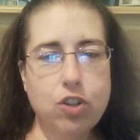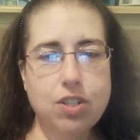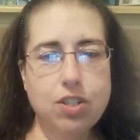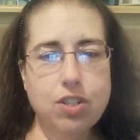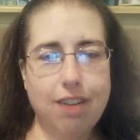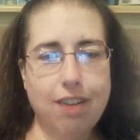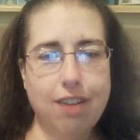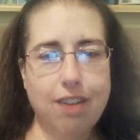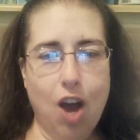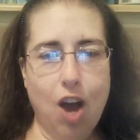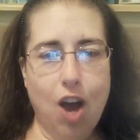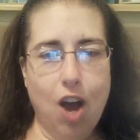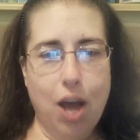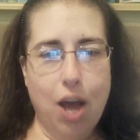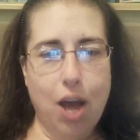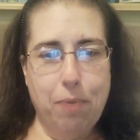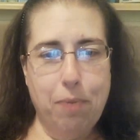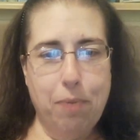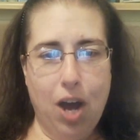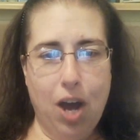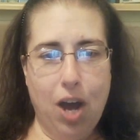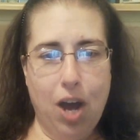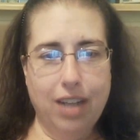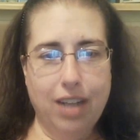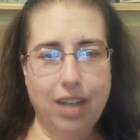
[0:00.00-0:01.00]
time
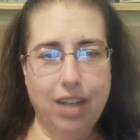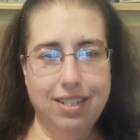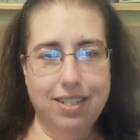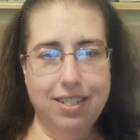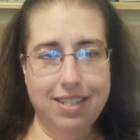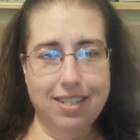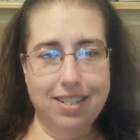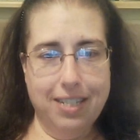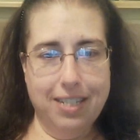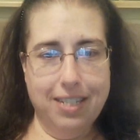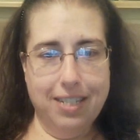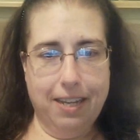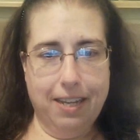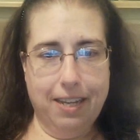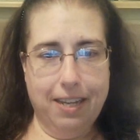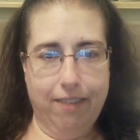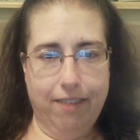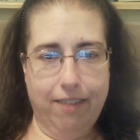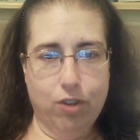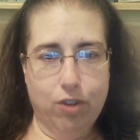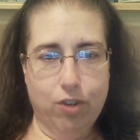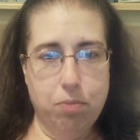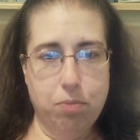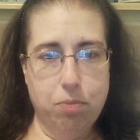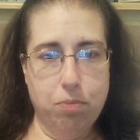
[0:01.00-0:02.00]
I
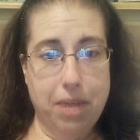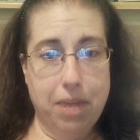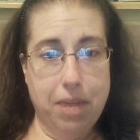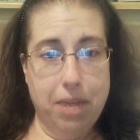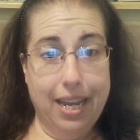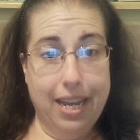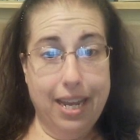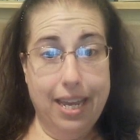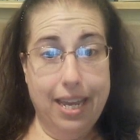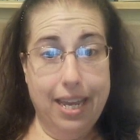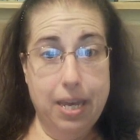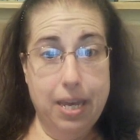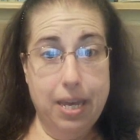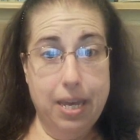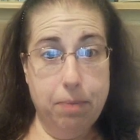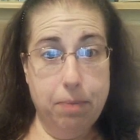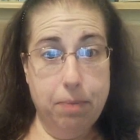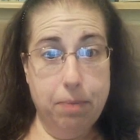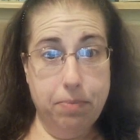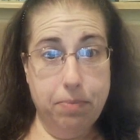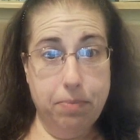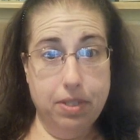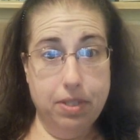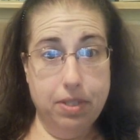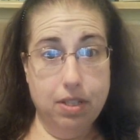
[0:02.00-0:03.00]
discovered my
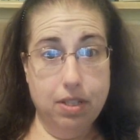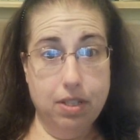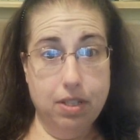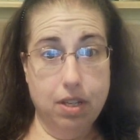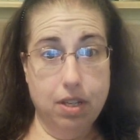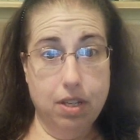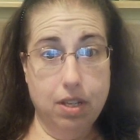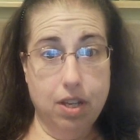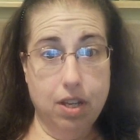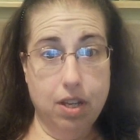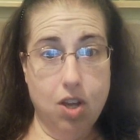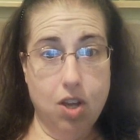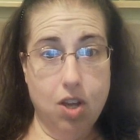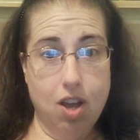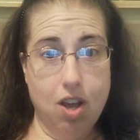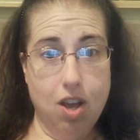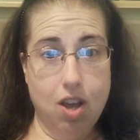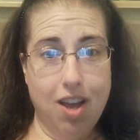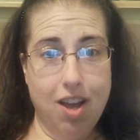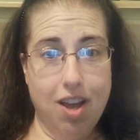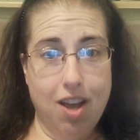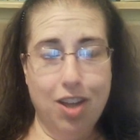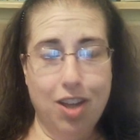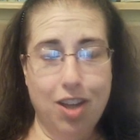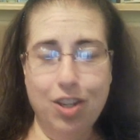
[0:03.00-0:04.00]
hips.
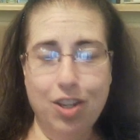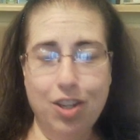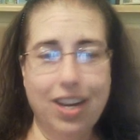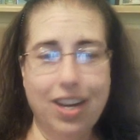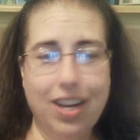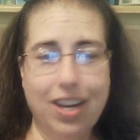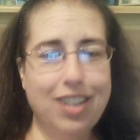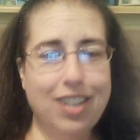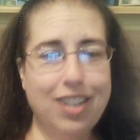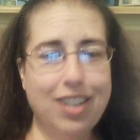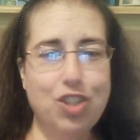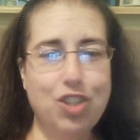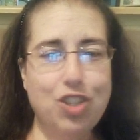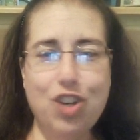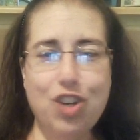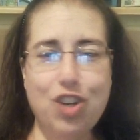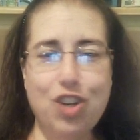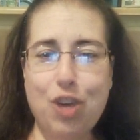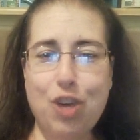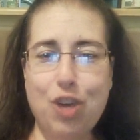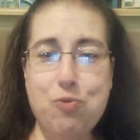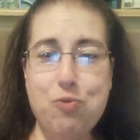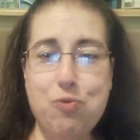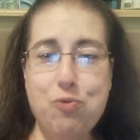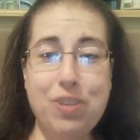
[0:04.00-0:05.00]
You guys, you gotta
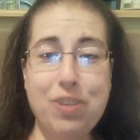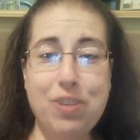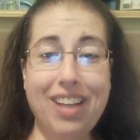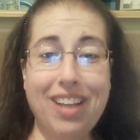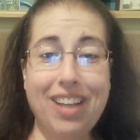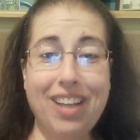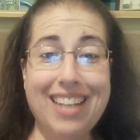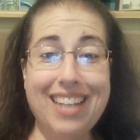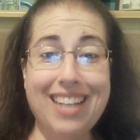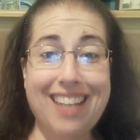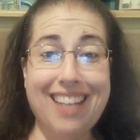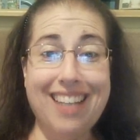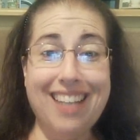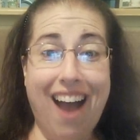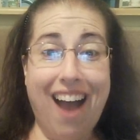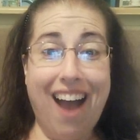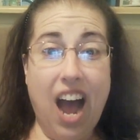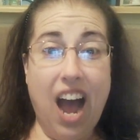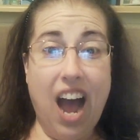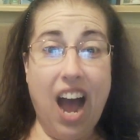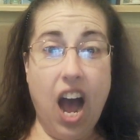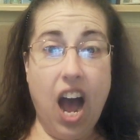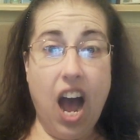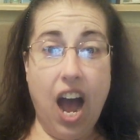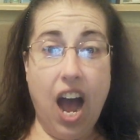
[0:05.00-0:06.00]
realize
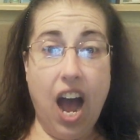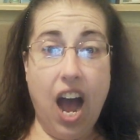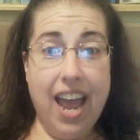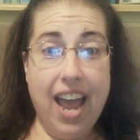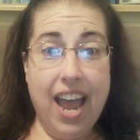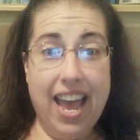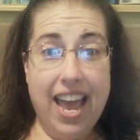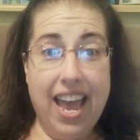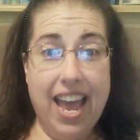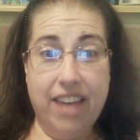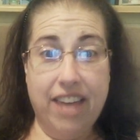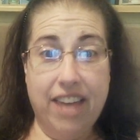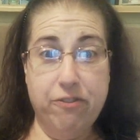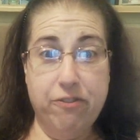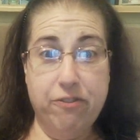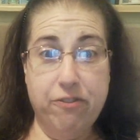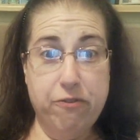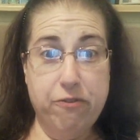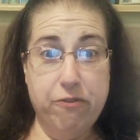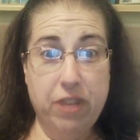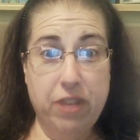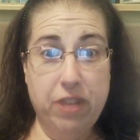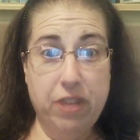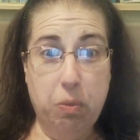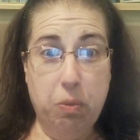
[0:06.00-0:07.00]
I hadn't
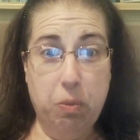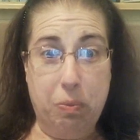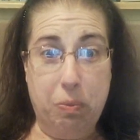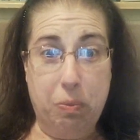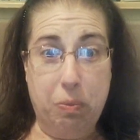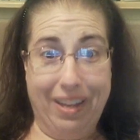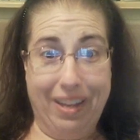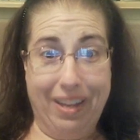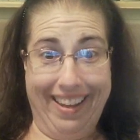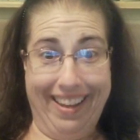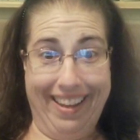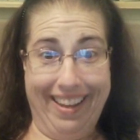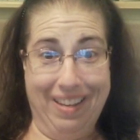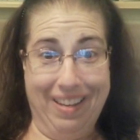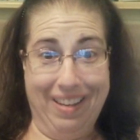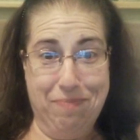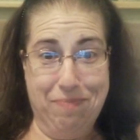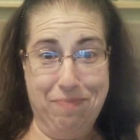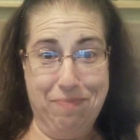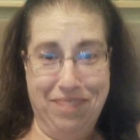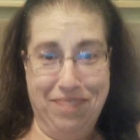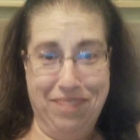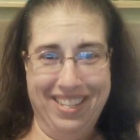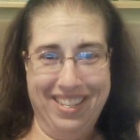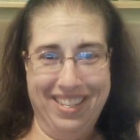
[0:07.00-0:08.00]
felt my
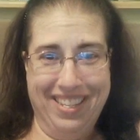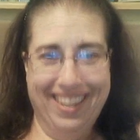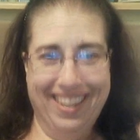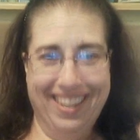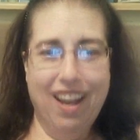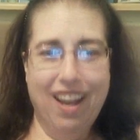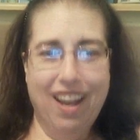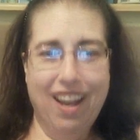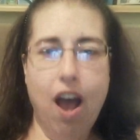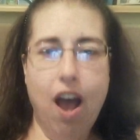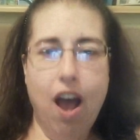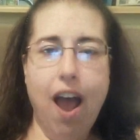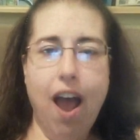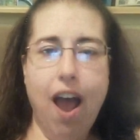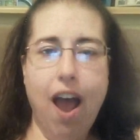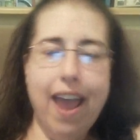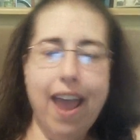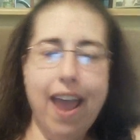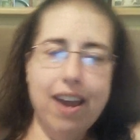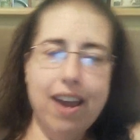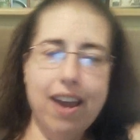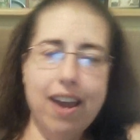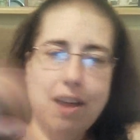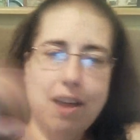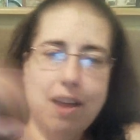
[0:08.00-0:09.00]
hips. And
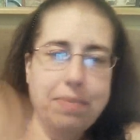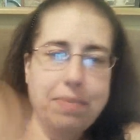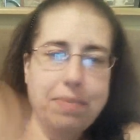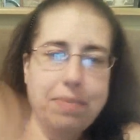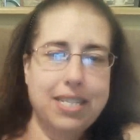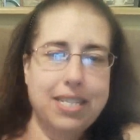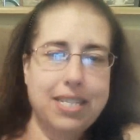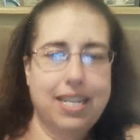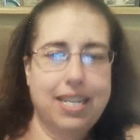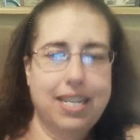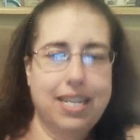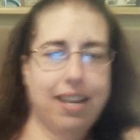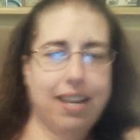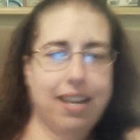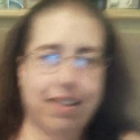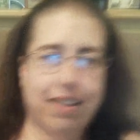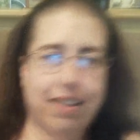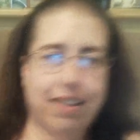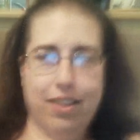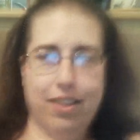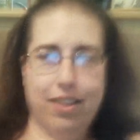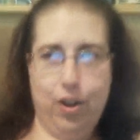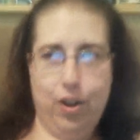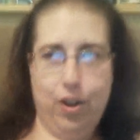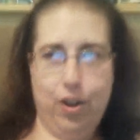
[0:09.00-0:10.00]
I'm standing
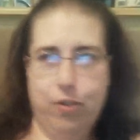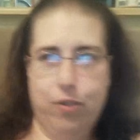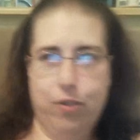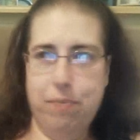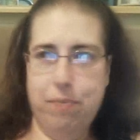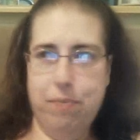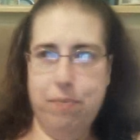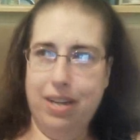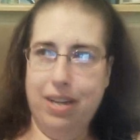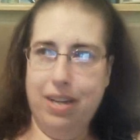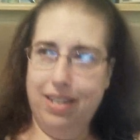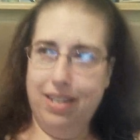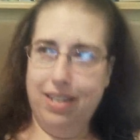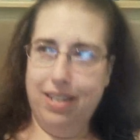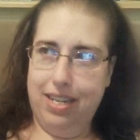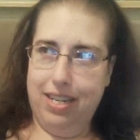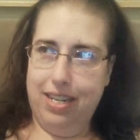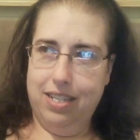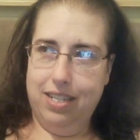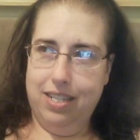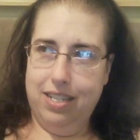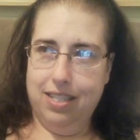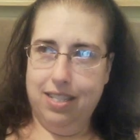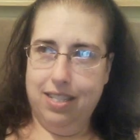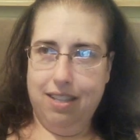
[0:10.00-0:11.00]
there, and my
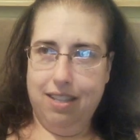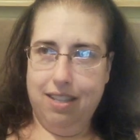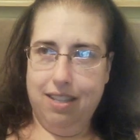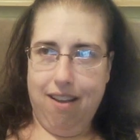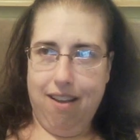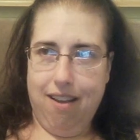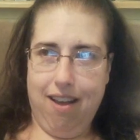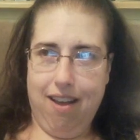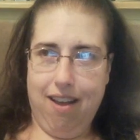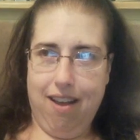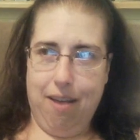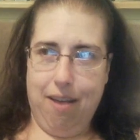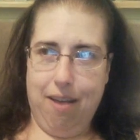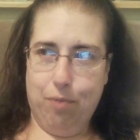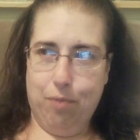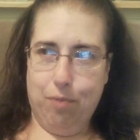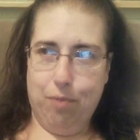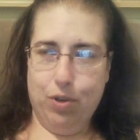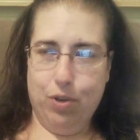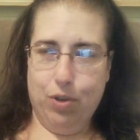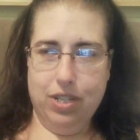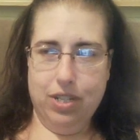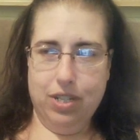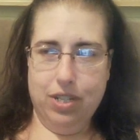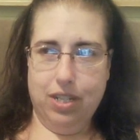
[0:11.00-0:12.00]
niece,
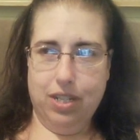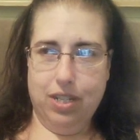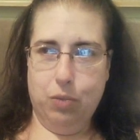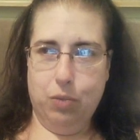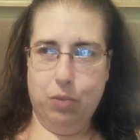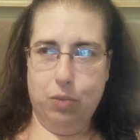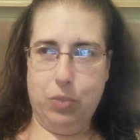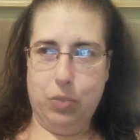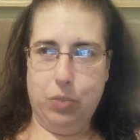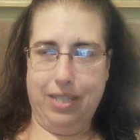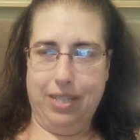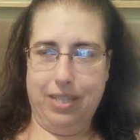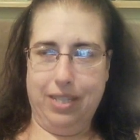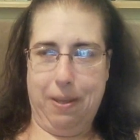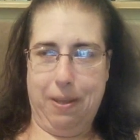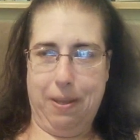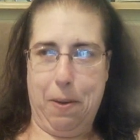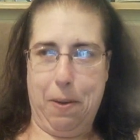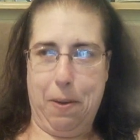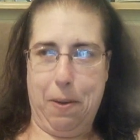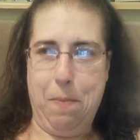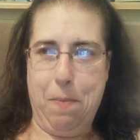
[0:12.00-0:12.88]
Kristen, was there,